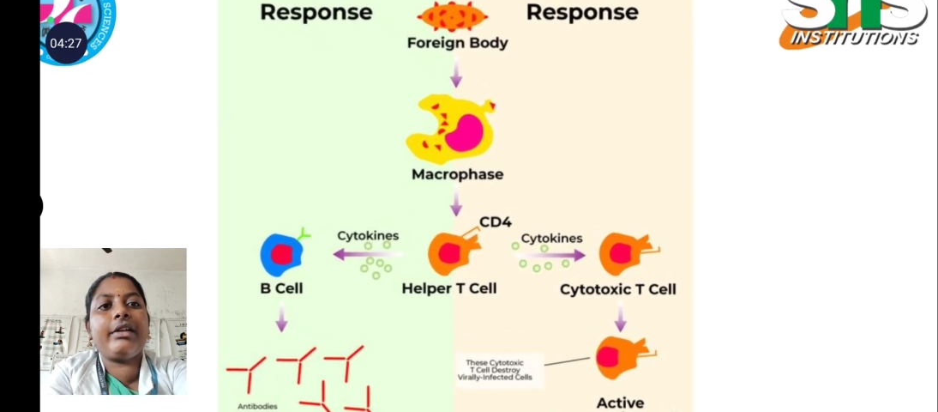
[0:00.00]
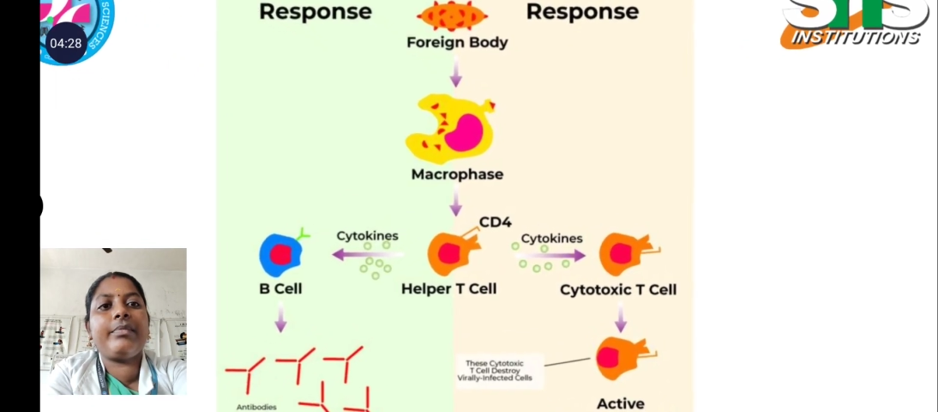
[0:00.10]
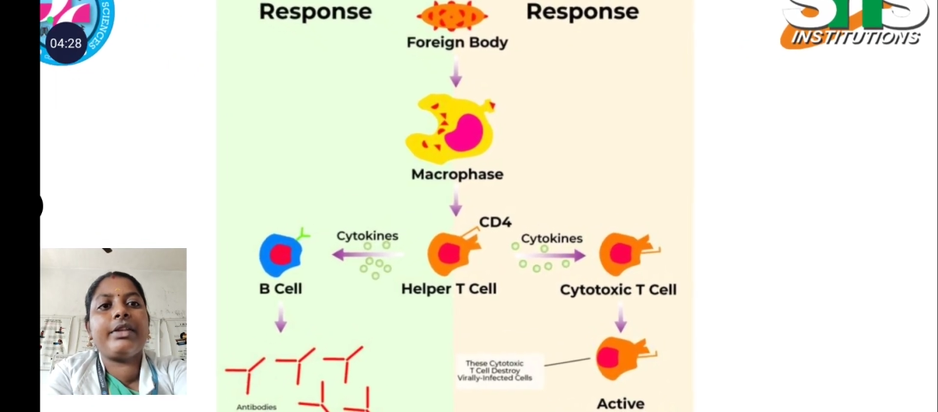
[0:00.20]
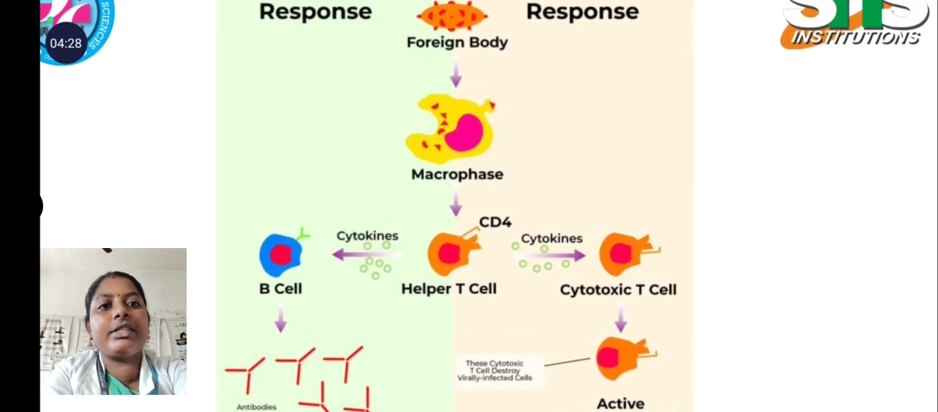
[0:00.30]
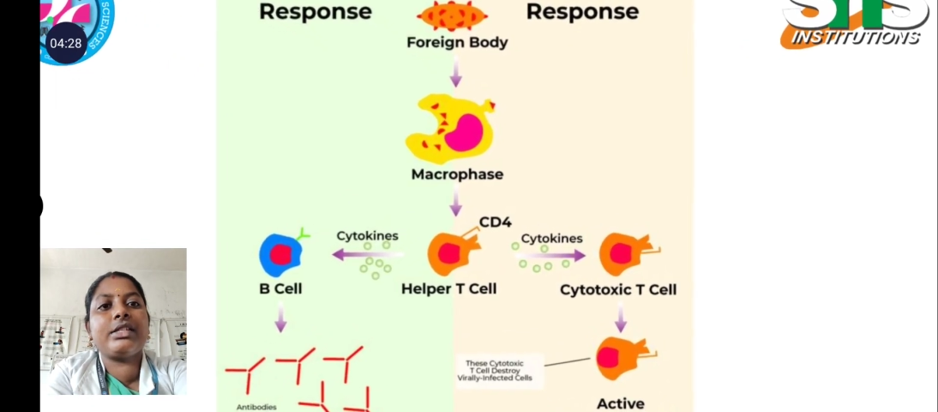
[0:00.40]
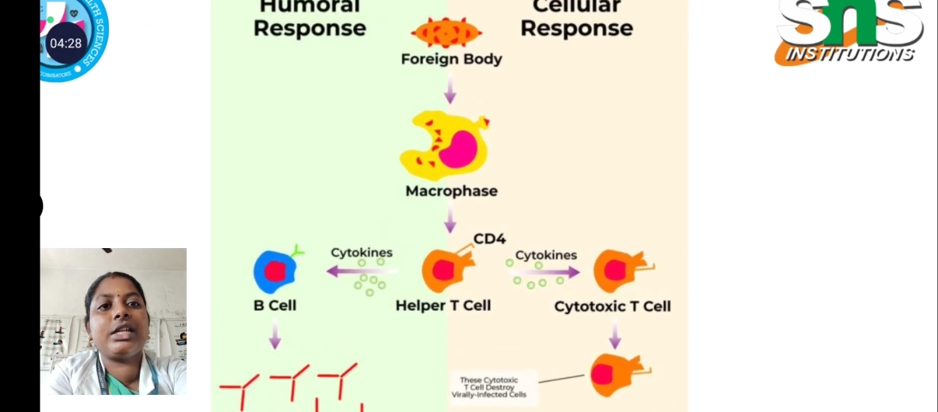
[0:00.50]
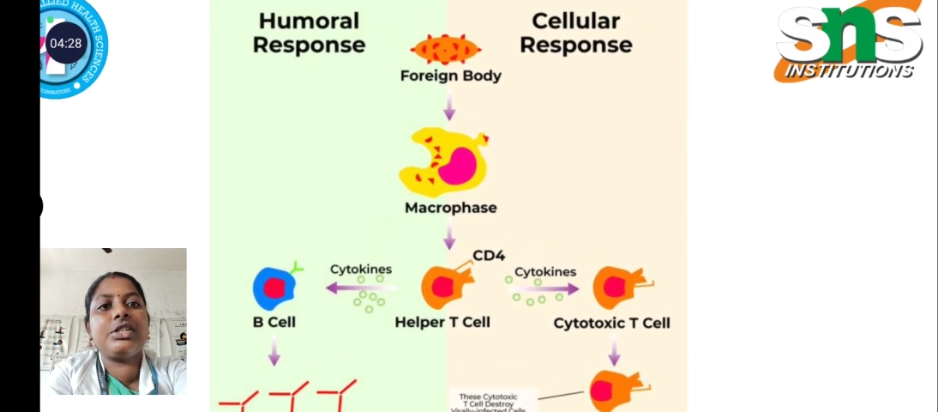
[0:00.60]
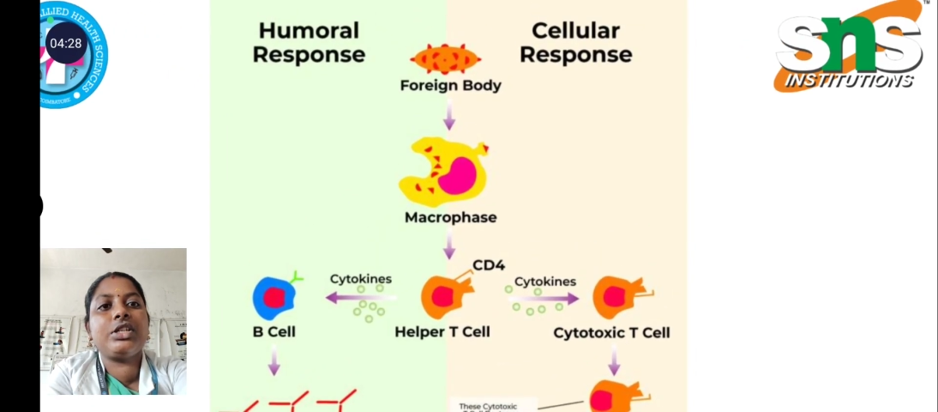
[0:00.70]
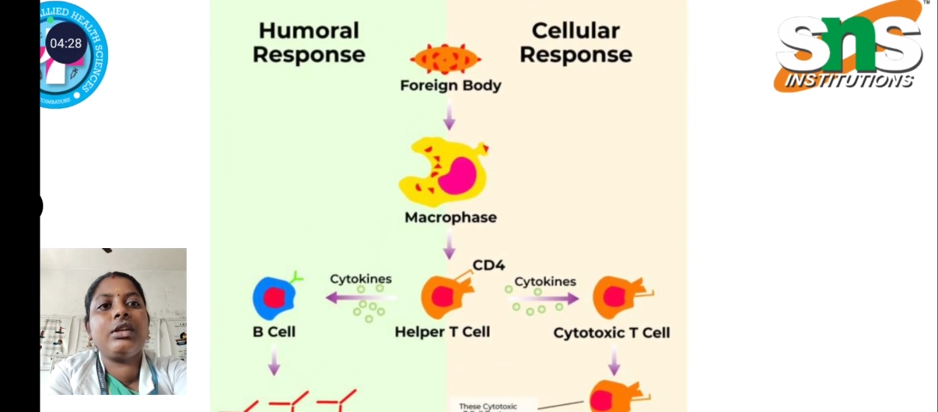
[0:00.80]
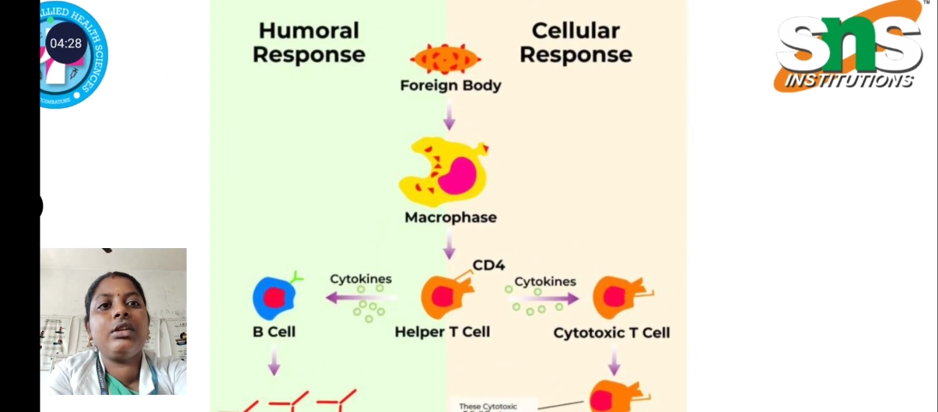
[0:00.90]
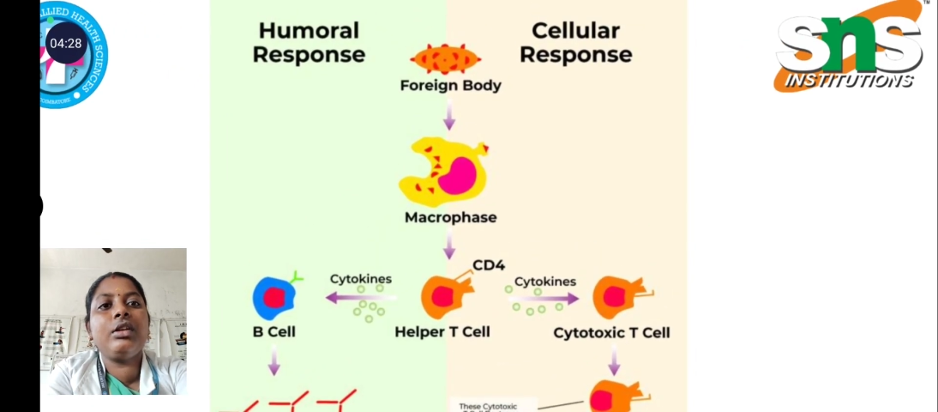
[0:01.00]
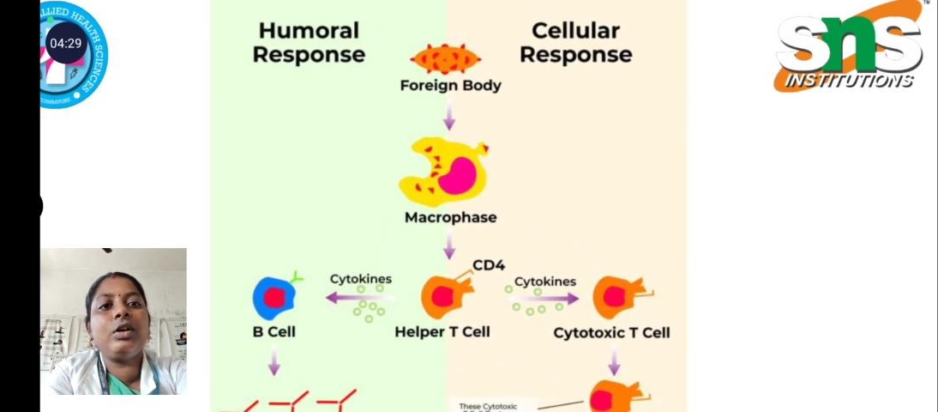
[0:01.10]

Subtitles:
representation.